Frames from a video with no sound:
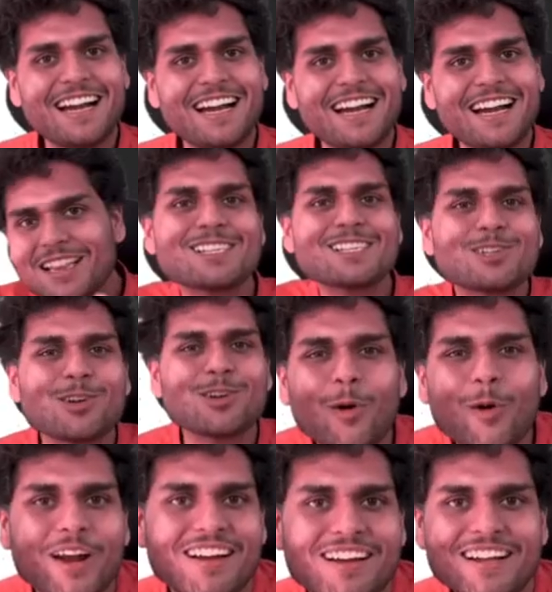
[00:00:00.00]
is code.
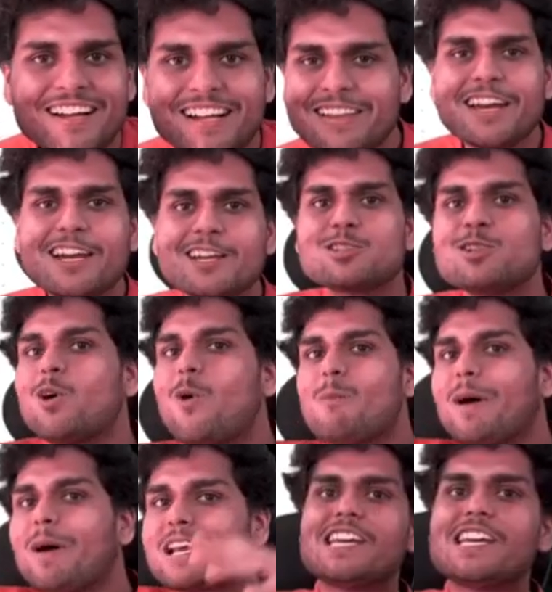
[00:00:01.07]
There is no
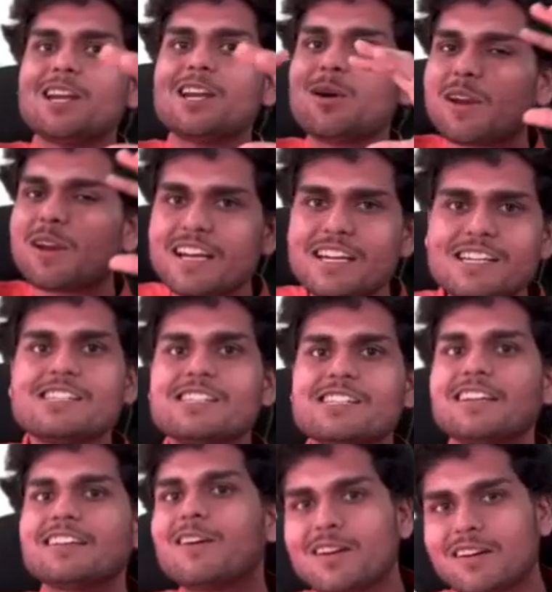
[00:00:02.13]
machine or engine
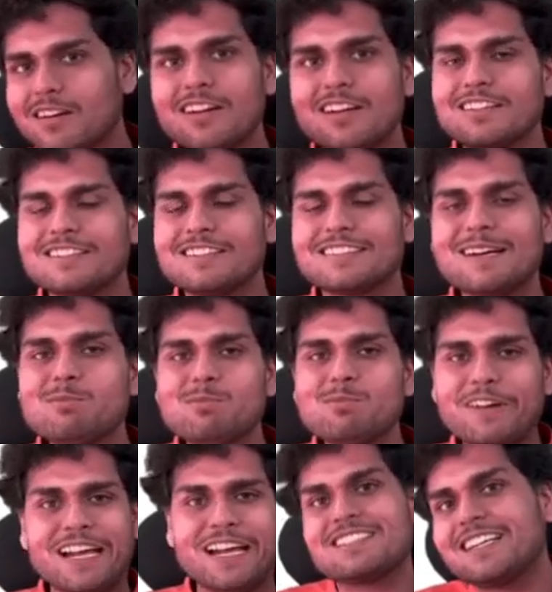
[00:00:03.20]
or some
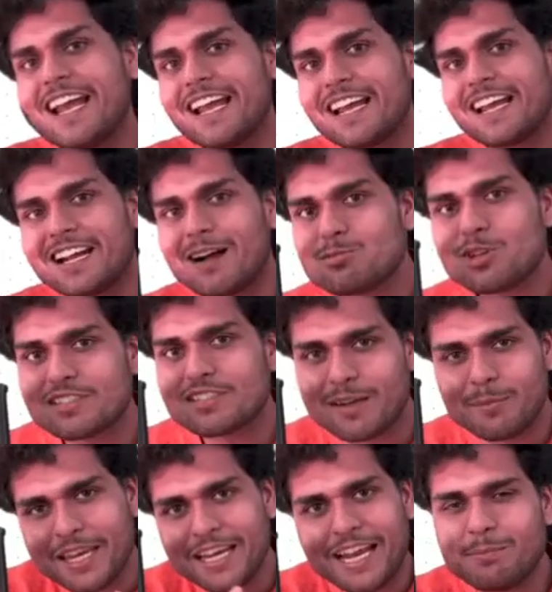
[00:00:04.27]
fancy diagrams or
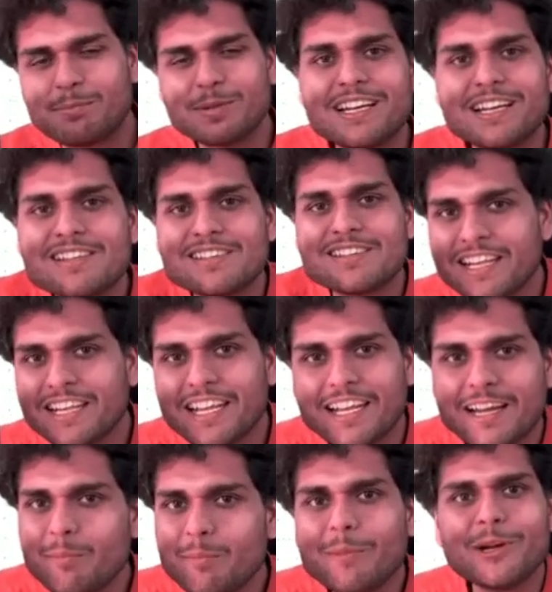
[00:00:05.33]
something happening inside the
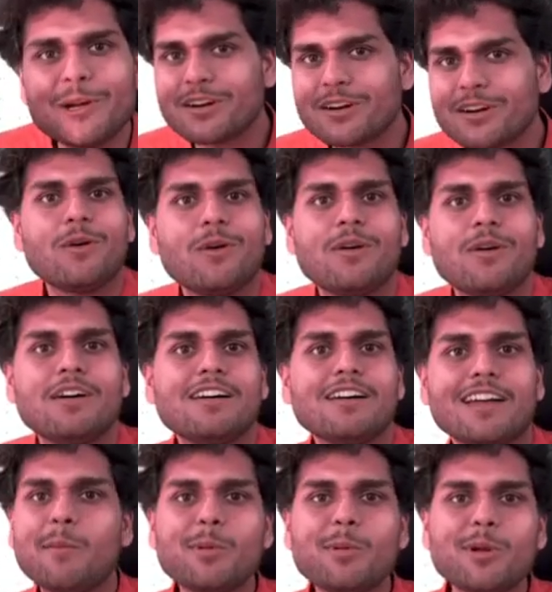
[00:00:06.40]
computer. No,
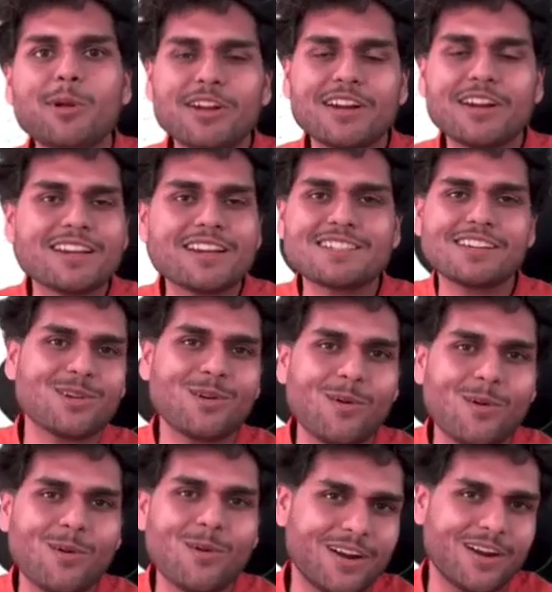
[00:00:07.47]
computer is just
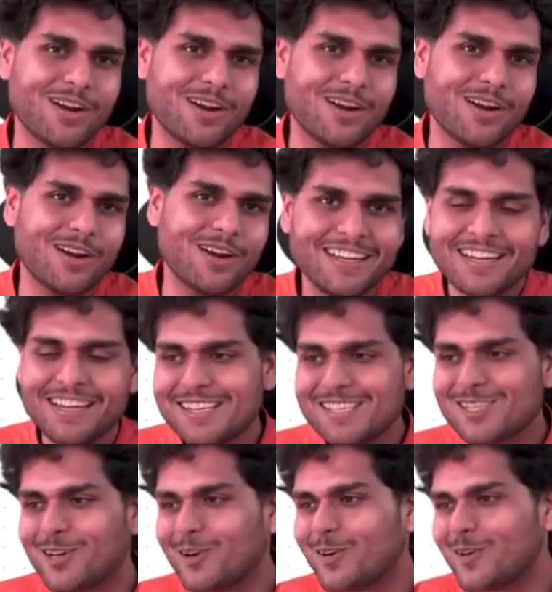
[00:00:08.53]
code, right?
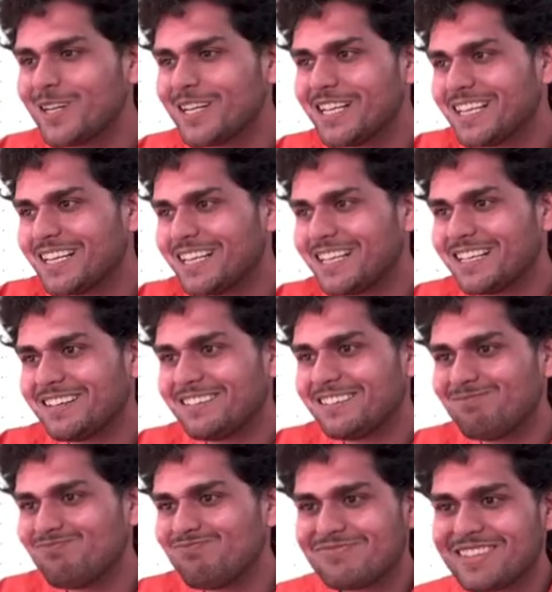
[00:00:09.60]
So
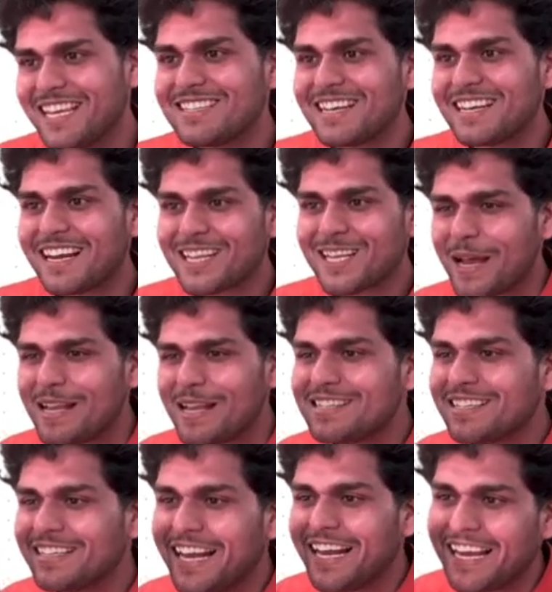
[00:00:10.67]
these are the fancy
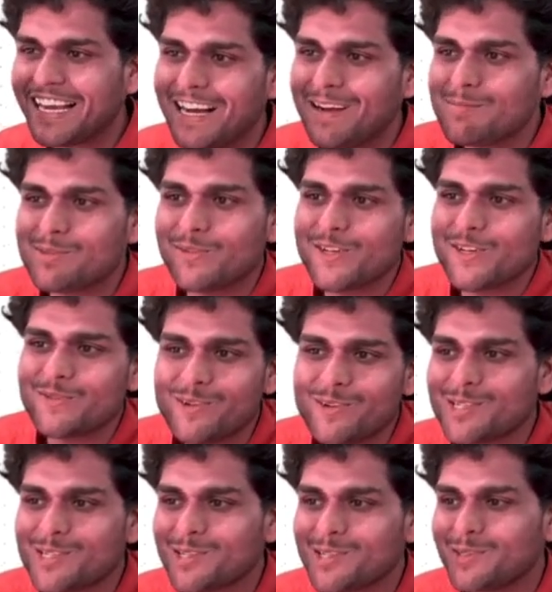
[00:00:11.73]
diagrams which we use
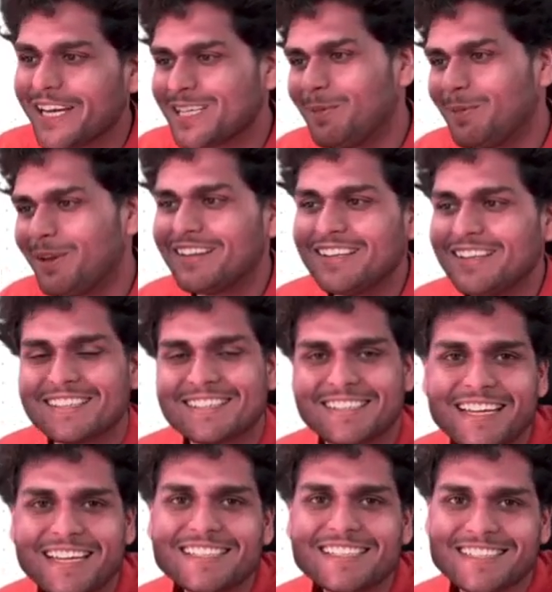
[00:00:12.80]
to explain these
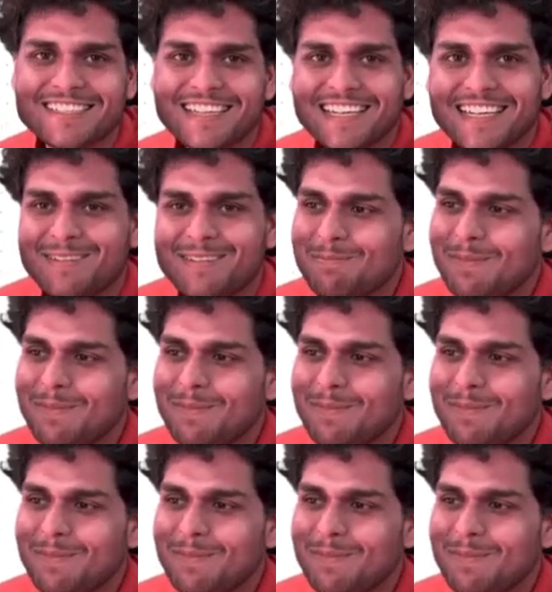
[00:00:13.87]
things. But